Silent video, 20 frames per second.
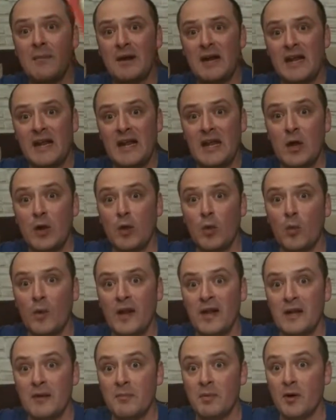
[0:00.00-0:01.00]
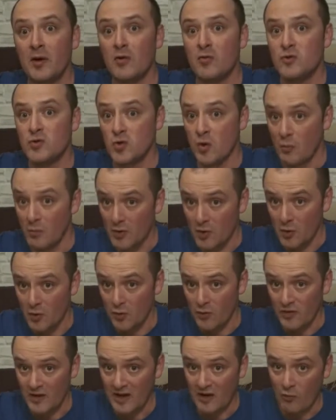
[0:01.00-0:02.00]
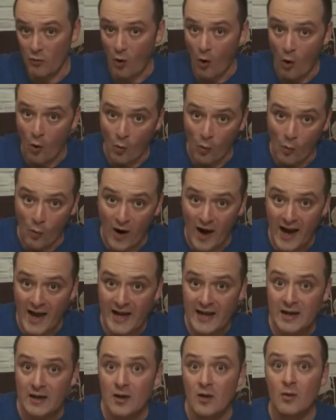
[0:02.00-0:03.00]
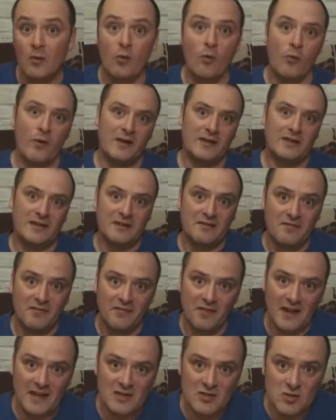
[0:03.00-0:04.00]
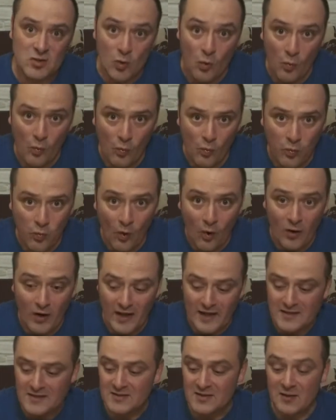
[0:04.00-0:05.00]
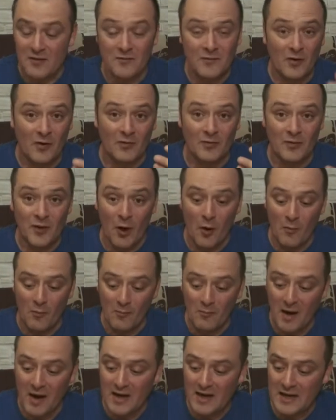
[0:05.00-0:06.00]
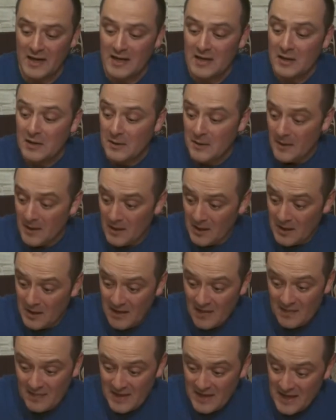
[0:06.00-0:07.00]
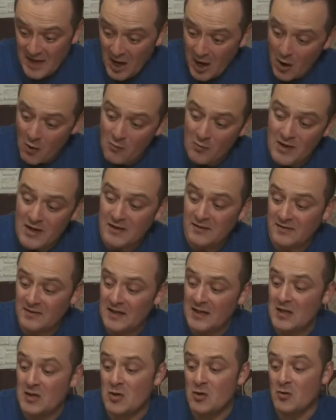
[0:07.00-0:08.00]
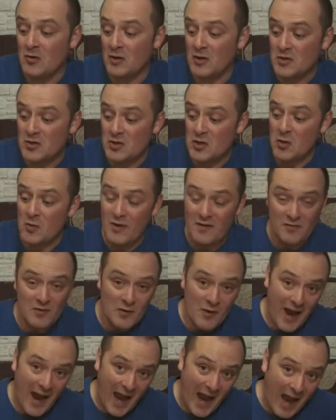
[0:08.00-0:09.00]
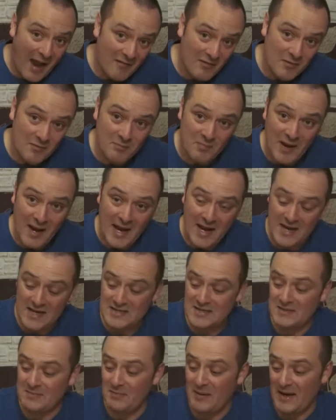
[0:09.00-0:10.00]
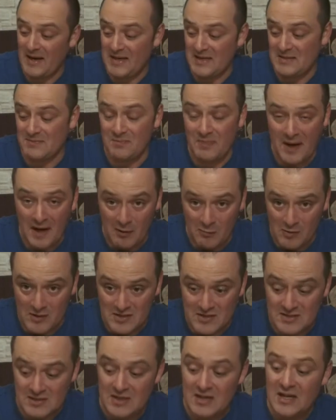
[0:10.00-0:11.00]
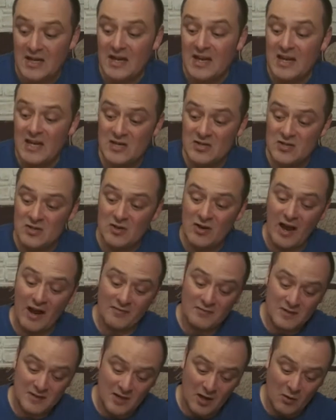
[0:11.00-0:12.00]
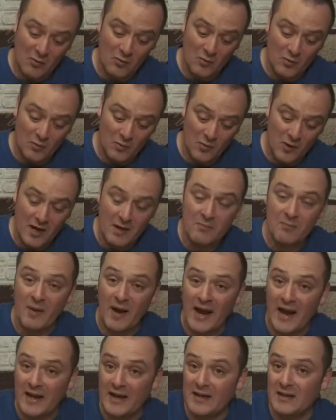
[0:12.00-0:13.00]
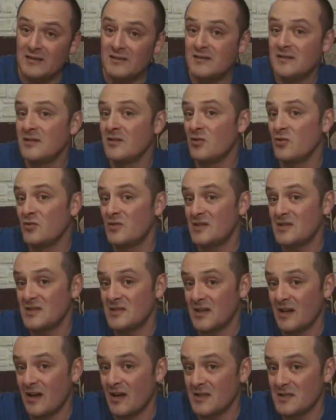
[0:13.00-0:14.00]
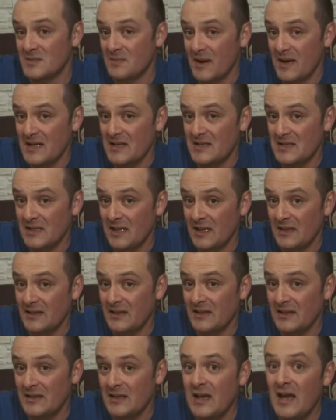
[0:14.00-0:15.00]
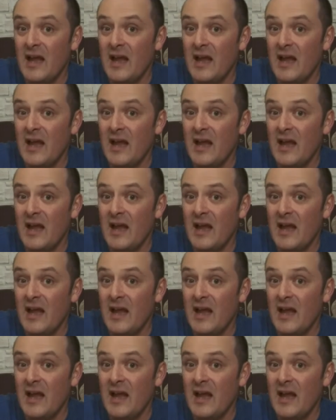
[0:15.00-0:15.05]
and an ill wind blows your balloon the wrong way, or it deflates your wallet so you've got no money, the only thing you can do if you haven't passed past Paris is you have to go all the way back to the start space London.